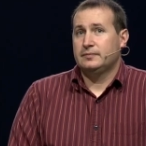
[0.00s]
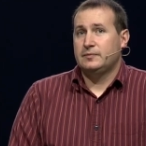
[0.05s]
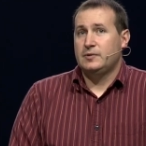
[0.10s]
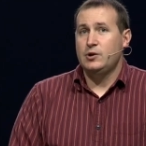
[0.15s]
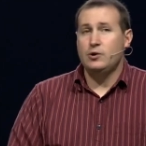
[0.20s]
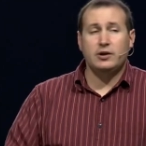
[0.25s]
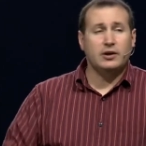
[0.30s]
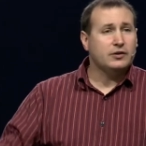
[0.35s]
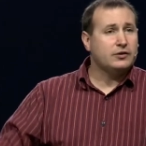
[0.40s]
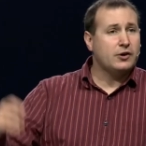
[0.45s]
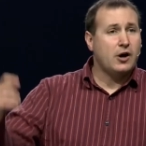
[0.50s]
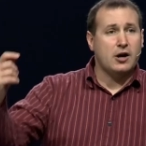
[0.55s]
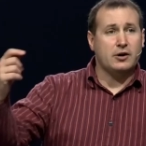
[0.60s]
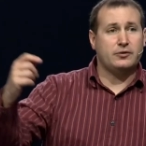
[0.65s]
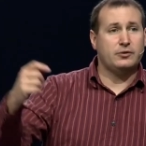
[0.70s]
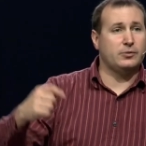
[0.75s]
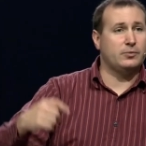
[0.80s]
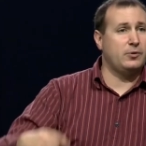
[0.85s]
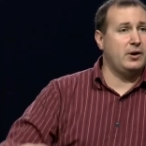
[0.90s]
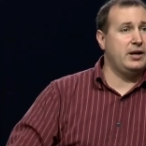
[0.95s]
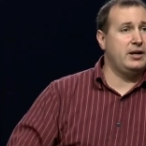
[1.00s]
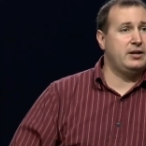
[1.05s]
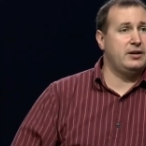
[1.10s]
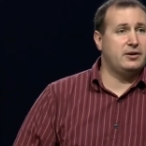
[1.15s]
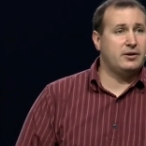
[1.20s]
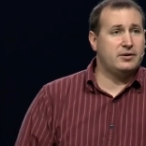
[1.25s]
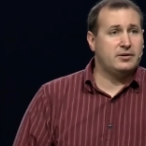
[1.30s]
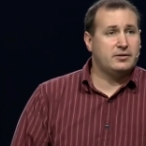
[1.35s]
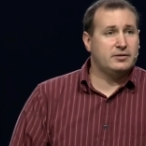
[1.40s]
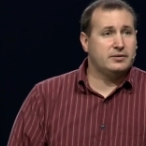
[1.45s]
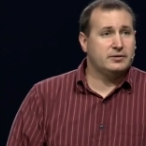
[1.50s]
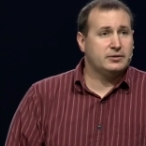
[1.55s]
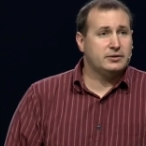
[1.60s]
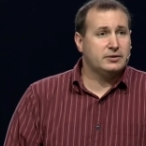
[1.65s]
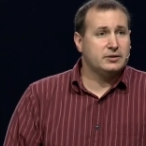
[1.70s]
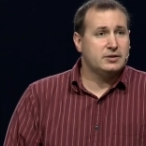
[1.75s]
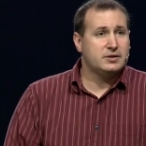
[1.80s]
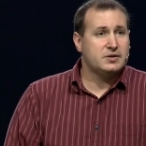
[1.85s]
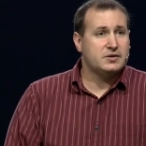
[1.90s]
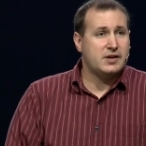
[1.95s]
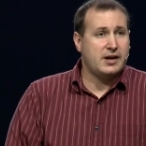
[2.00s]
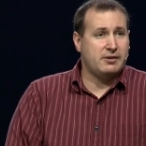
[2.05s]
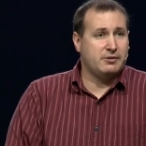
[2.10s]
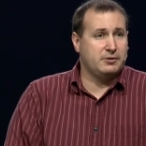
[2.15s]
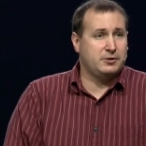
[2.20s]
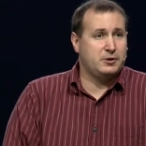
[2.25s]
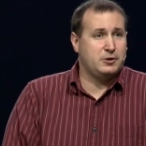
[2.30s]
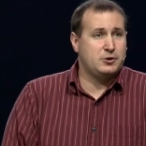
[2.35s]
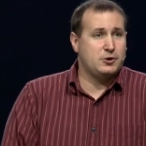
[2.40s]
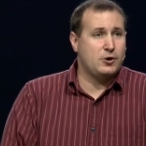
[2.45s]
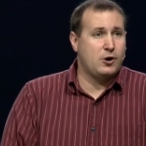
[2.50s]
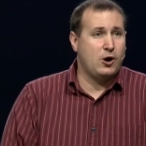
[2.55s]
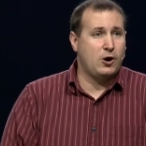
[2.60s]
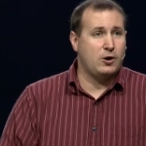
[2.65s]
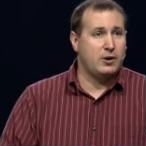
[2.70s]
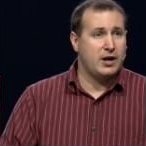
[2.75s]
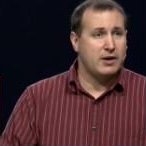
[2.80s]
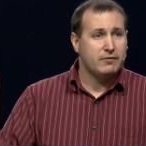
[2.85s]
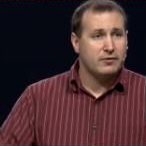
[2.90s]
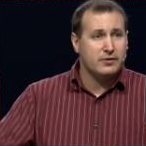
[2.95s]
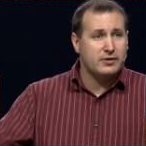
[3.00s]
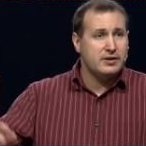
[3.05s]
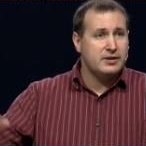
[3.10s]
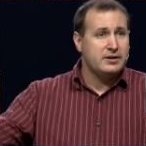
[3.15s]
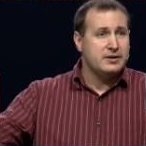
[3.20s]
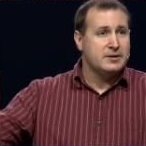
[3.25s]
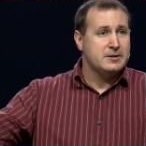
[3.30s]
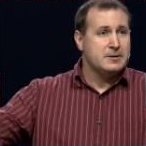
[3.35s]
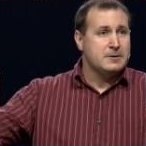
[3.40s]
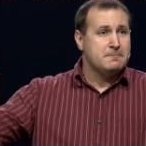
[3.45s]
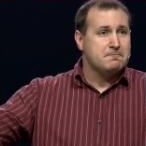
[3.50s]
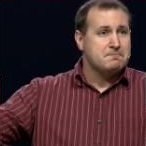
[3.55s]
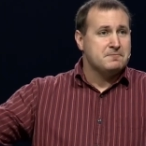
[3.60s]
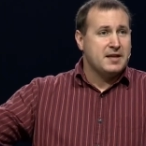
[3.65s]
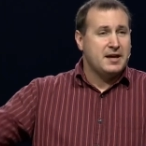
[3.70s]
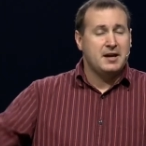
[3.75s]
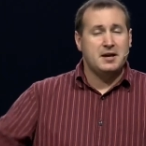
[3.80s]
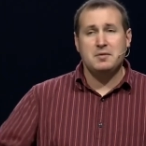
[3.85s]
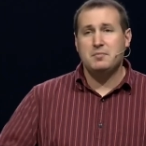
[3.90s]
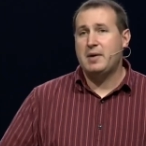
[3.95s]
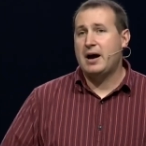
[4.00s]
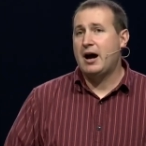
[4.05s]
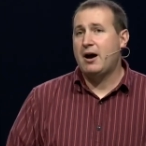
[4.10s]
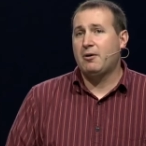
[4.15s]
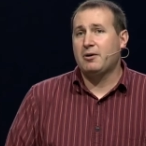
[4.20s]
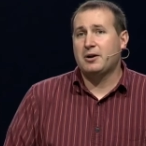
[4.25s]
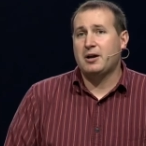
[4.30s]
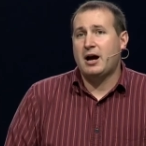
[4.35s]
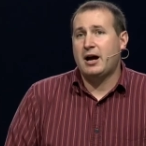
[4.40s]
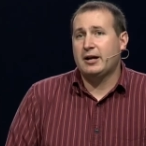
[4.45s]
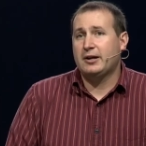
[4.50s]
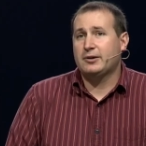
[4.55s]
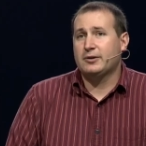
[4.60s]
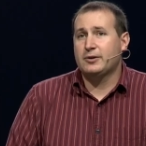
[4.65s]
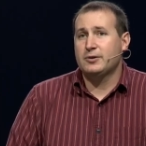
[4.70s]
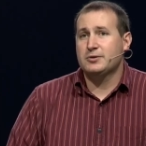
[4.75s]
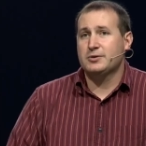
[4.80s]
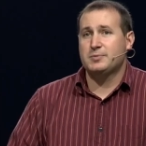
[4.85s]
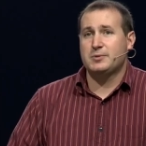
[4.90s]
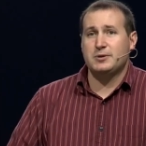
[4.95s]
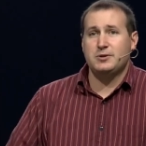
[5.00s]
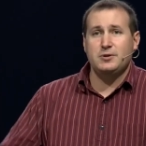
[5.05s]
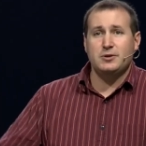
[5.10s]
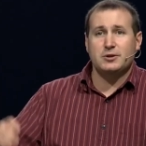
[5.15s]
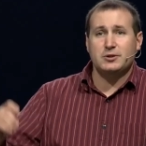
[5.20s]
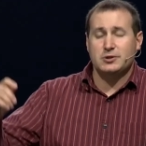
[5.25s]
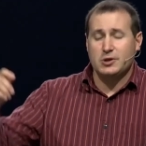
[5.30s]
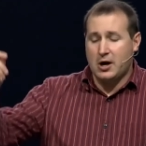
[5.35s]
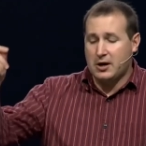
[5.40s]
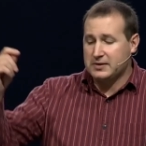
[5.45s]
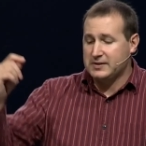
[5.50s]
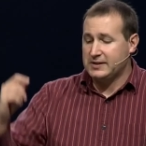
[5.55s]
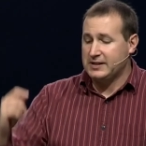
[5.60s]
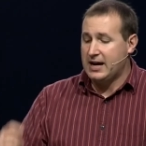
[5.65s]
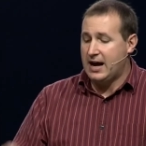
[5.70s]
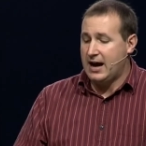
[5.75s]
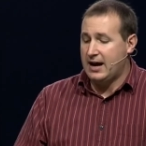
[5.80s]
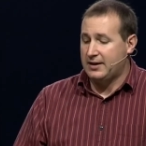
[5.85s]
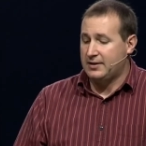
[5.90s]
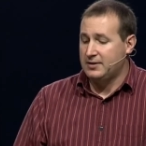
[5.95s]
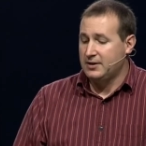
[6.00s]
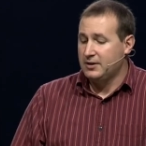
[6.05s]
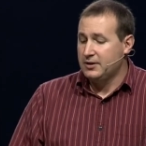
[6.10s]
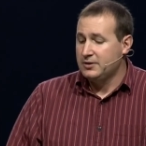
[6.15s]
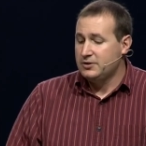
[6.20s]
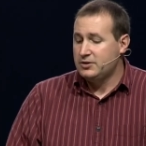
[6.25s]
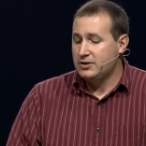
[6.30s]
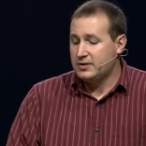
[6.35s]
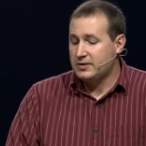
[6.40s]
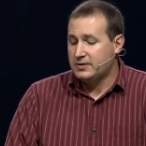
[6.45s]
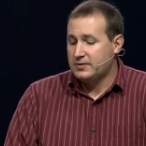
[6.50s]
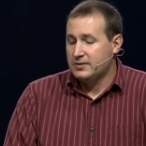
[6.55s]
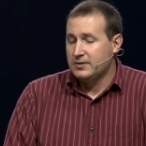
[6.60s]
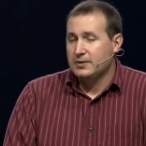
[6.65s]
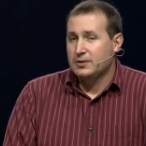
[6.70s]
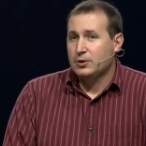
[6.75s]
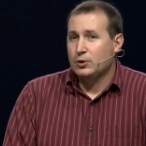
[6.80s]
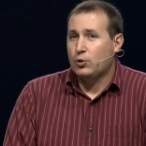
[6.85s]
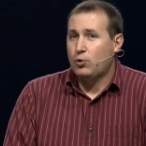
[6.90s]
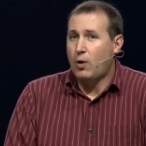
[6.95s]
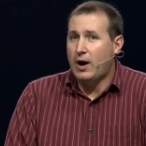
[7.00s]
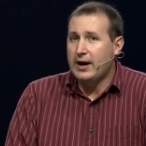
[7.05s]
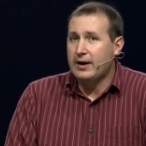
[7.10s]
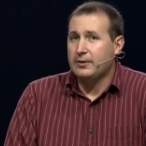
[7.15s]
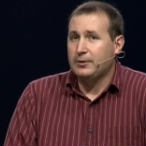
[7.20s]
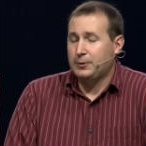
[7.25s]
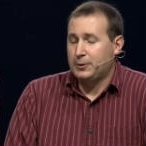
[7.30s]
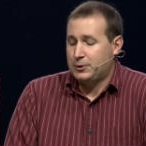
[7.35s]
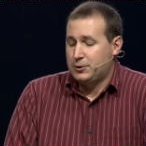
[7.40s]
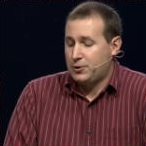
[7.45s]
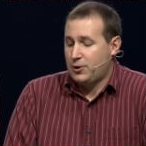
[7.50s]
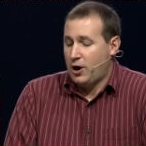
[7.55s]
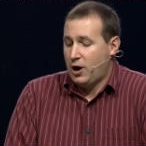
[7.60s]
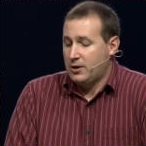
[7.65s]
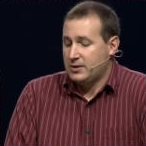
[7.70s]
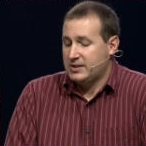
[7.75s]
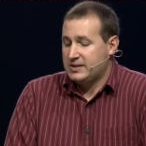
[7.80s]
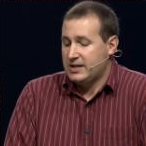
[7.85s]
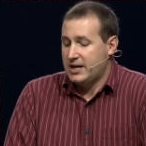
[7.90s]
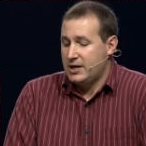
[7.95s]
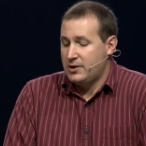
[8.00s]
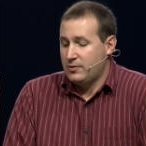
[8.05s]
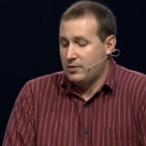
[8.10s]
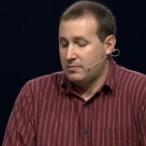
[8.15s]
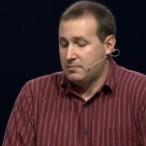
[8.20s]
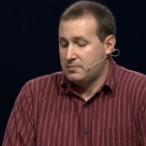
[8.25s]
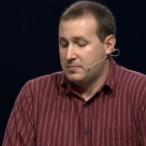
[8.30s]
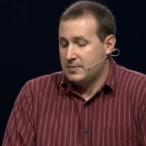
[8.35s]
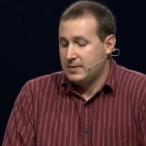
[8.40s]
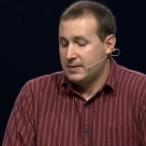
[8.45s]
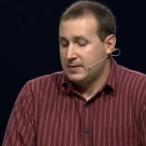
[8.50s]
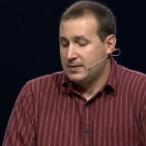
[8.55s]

You can talk to him right here, silently in your heart. Every head bowed and eye closed, but you can talk to God. Just quietly in your heart say to him,